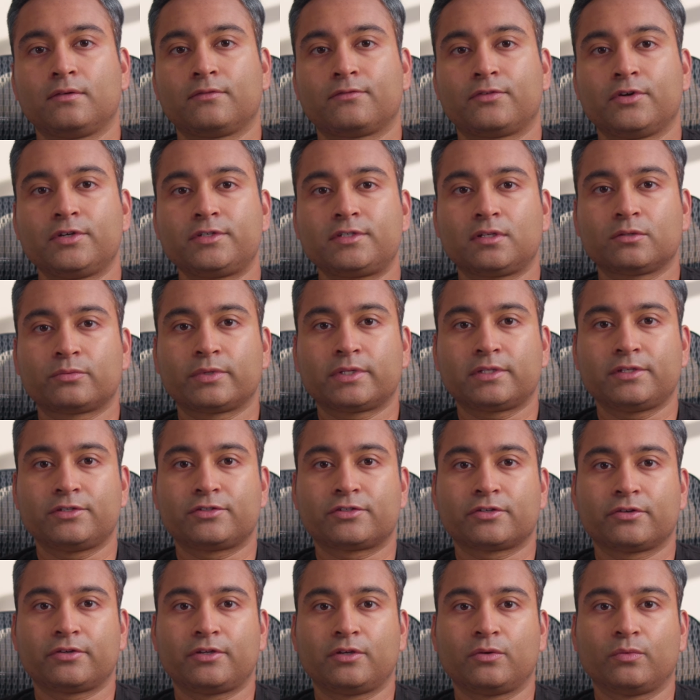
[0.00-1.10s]
First, I'll quickly
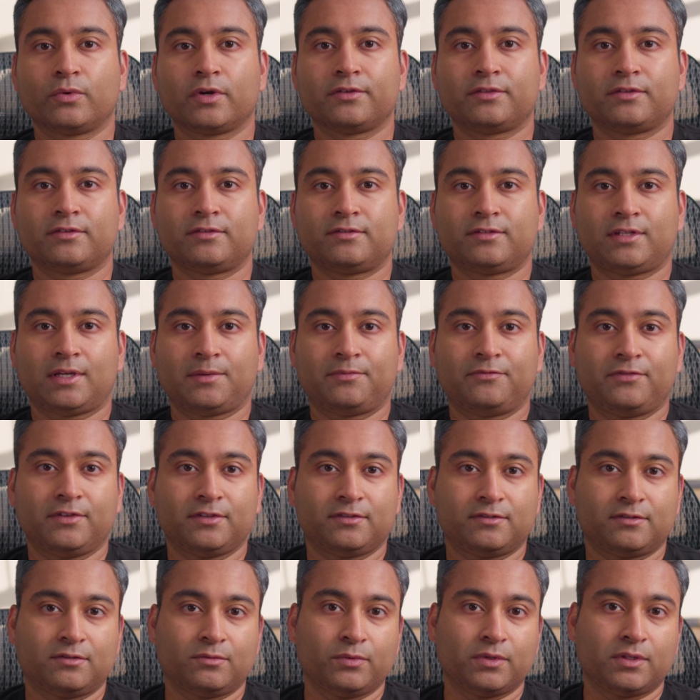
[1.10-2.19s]
show you where this step
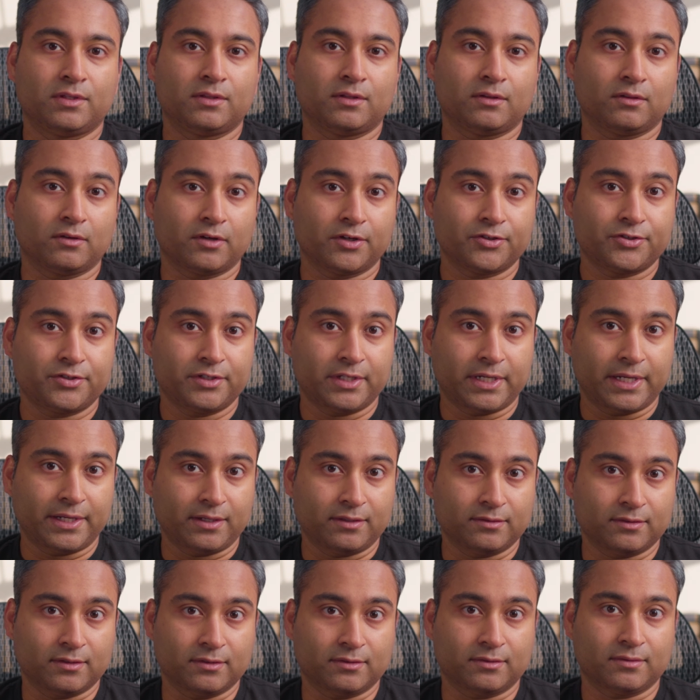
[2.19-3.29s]
fits within the larger
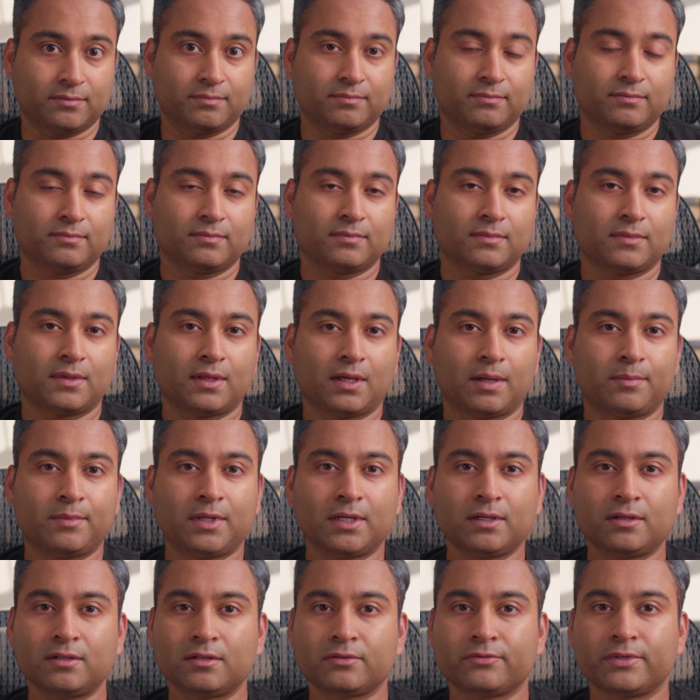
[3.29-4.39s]
dieting system. I'm
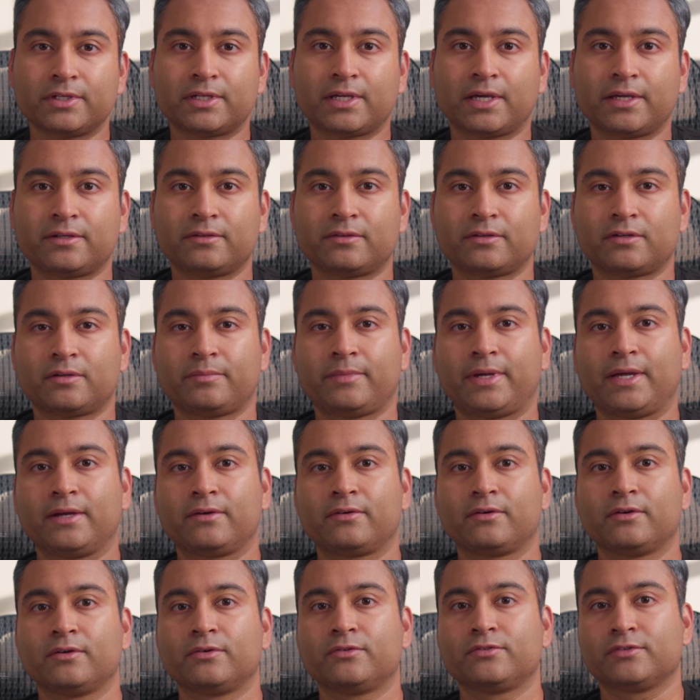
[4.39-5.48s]
not going to recalculate your
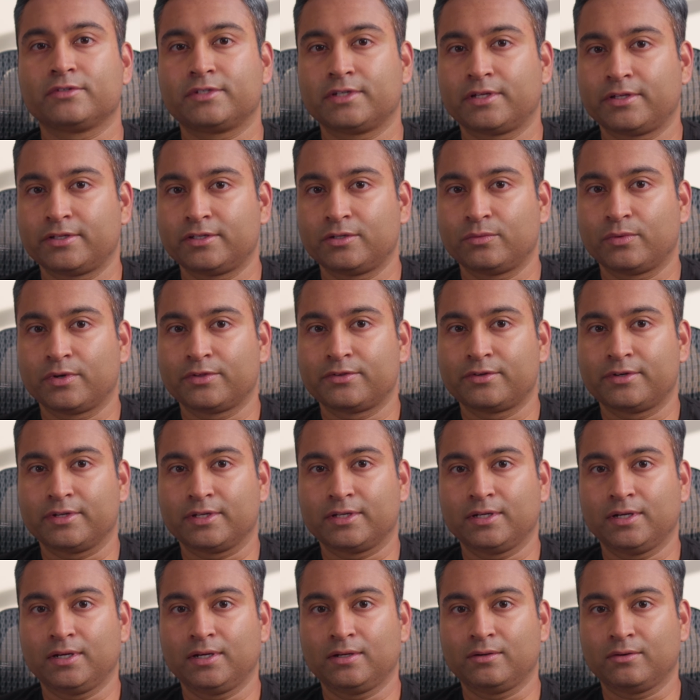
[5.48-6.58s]
macros or tell you whether to
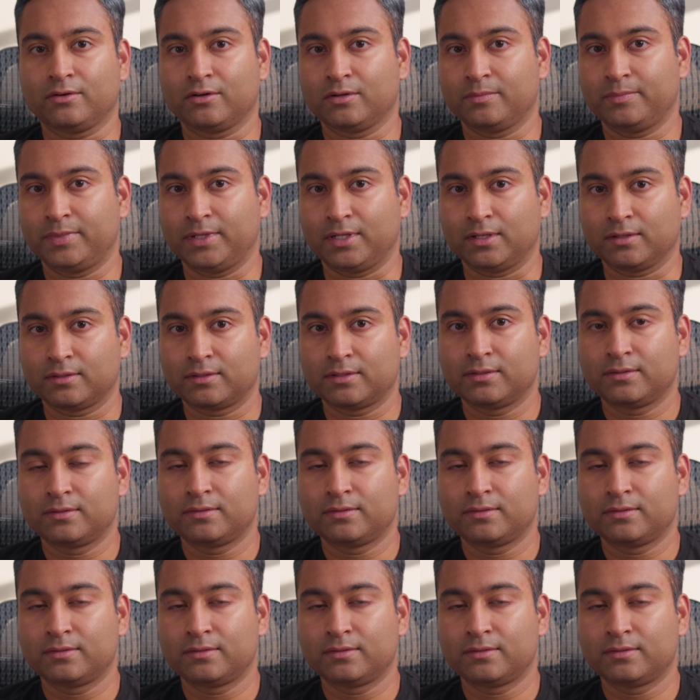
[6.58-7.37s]
cut or to bulk.